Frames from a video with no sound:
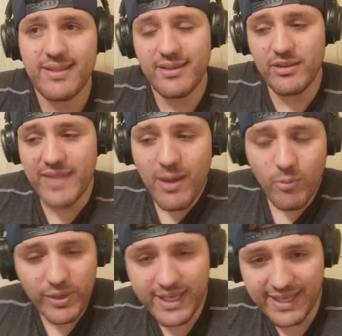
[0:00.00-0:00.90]
in that
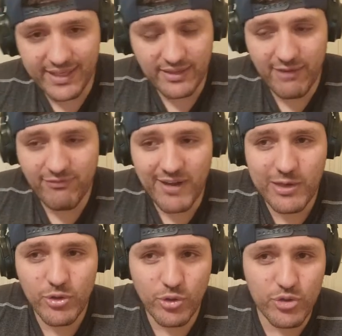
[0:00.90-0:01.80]
weekend that
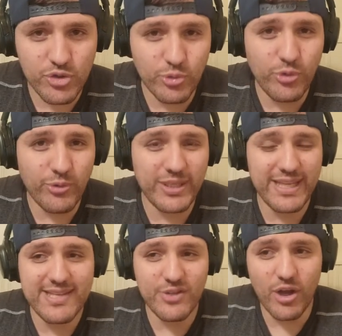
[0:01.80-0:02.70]
followed, those two, three
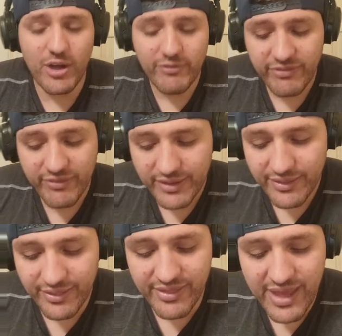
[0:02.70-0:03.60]
days off,
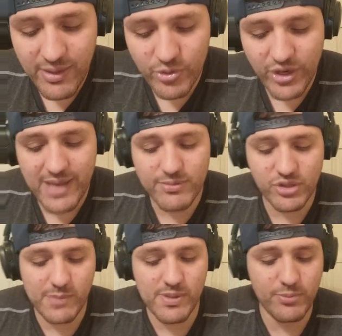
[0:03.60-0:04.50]
they were able
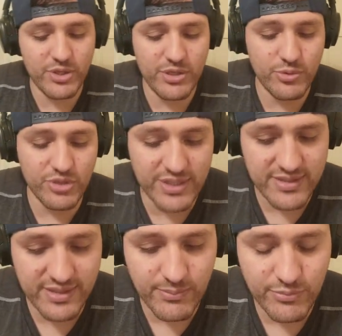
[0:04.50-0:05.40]
to come up with a new
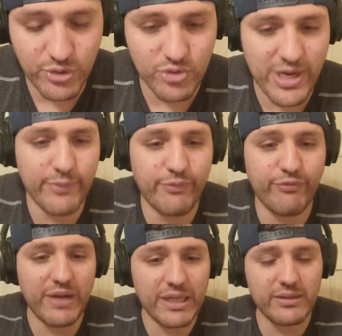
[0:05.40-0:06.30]
system to try to
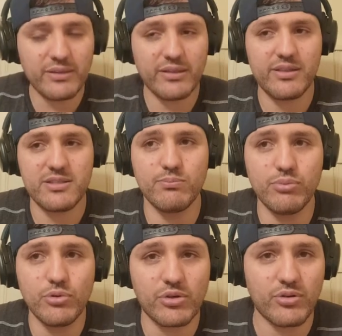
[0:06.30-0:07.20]
fund this
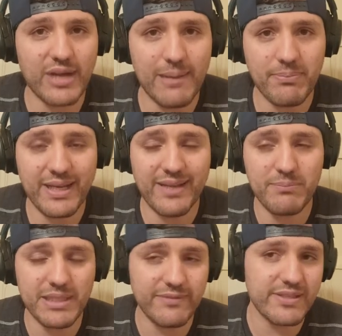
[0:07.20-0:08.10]
bull crap. And I
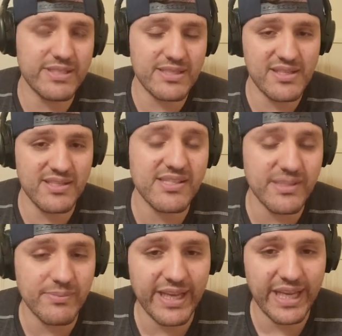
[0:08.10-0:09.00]
believe this is the
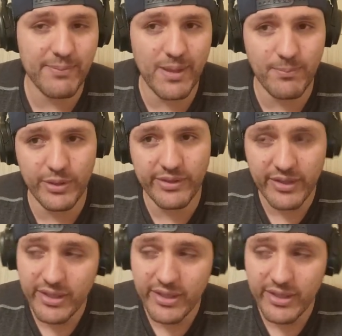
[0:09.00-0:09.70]
system they came up with,